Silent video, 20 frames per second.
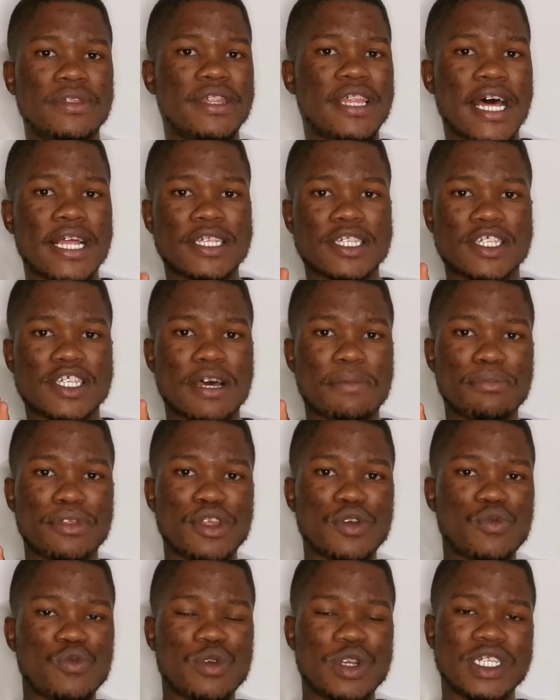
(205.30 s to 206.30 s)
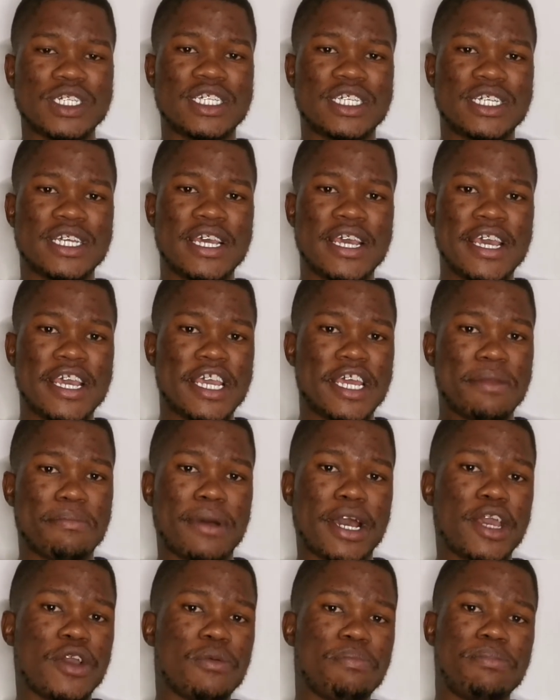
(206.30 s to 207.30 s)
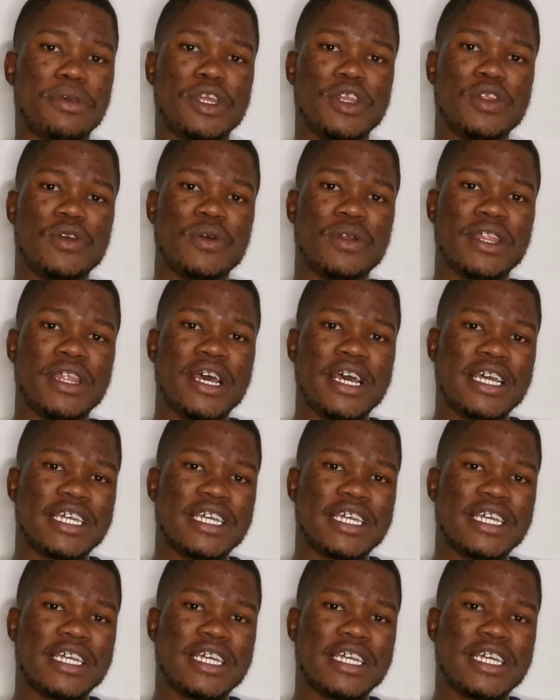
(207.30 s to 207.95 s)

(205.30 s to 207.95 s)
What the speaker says: That's something which, in my opinion,